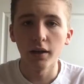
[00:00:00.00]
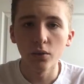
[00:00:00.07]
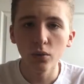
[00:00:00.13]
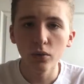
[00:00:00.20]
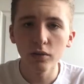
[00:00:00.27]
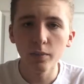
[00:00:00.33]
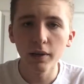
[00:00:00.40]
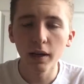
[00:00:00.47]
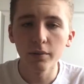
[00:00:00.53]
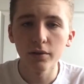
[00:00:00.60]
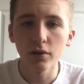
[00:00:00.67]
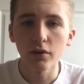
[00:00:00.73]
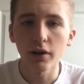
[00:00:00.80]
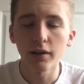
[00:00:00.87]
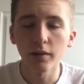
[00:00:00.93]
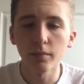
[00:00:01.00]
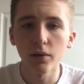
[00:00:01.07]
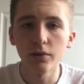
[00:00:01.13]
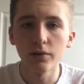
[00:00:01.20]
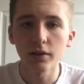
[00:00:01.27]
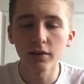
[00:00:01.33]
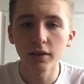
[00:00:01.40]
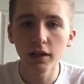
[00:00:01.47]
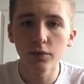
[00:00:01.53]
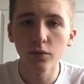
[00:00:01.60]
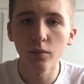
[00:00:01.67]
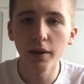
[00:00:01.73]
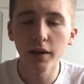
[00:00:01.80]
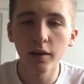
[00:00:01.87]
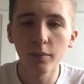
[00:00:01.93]
In order to be able to create the most
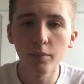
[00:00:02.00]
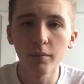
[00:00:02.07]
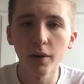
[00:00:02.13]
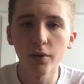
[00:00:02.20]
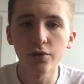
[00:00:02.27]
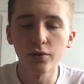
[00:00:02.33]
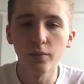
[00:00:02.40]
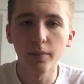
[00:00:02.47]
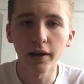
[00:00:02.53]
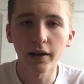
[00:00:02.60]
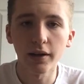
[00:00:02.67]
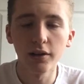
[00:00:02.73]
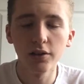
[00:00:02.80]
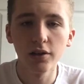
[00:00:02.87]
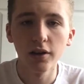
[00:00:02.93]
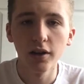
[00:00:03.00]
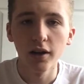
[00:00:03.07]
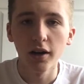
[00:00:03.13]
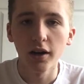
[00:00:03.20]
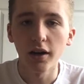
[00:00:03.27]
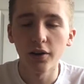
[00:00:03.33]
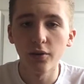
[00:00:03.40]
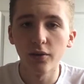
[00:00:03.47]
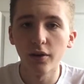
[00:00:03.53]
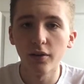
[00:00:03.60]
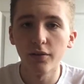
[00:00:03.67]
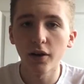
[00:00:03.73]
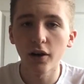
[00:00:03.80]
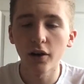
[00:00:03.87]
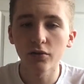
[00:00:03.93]
successful media promotional package, I knew that
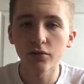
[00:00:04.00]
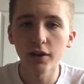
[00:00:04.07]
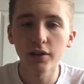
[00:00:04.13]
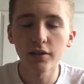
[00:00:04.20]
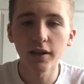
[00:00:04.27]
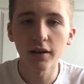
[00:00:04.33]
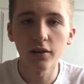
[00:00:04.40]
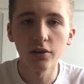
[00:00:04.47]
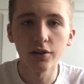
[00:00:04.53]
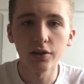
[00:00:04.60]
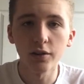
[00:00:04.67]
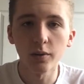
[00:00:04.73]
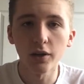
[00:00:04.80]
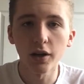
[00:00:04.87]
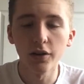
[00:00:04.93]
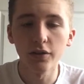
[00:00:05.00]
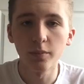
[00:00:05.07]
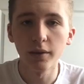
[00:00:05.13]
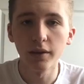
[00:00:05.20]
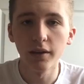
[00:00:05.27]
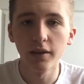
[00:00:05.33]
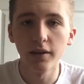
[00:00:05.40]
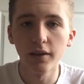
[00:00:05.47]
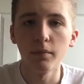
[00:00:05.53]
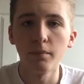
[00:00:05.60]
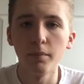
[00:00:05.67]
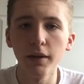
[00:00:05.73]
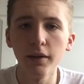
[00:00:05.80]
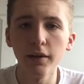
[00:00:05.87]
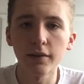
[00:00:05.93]
a vast range of technologies were going to be needed.
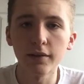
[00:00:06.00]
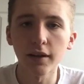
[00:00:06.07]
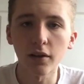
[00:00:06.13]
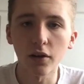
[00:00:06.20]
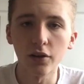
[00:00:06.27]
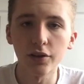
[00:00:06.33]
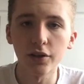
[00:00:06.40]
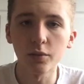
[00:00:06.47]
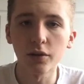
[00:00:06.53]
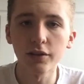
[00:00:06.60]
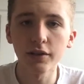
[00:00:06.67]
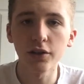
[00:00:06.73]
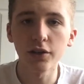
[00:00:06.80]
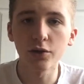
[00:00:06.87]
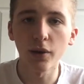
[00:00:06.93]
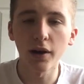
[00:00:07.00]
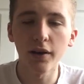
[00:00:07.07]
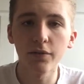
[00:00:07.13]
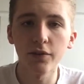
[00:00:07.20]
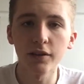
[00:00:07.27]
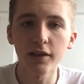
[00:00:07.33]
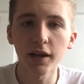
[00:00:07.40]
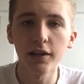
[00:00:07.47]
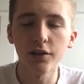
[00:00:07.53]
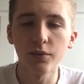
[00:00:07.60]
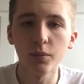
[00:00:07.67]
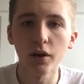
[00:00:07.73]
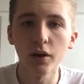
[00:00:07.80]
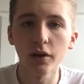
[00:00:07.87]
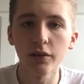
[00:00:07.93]
Media technologies were essential at every stage
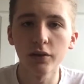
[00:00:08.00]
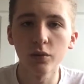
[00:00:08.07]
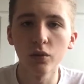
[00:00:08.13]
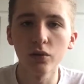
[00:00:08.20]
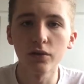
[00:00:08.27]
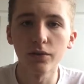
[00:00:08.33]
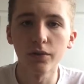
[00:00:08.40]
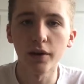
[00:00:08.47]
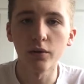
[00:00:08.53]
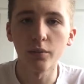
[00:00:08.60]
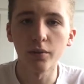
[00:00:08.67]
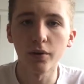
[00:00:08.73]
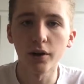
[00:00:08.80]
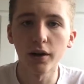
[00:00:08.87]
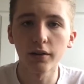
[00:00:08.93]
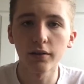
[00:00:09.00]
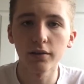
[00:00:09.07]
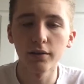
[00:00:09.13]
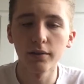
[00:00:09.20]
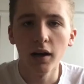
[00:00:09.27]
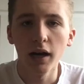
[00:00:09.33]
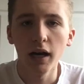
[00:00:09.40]
of working towards the final product.